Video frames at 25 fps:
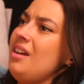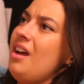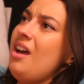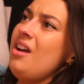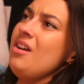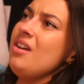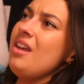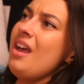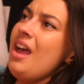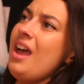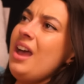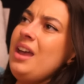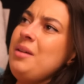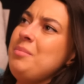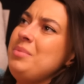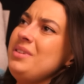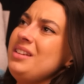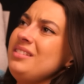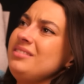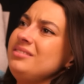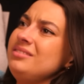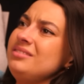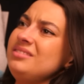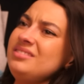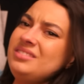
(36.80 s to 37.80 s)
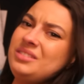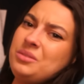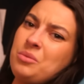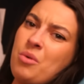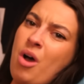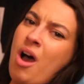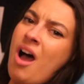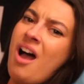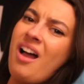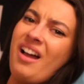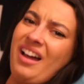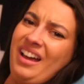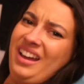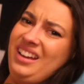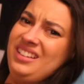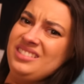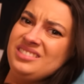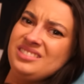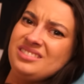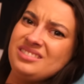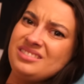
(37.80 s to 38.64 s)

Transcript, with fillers: Okay, but why?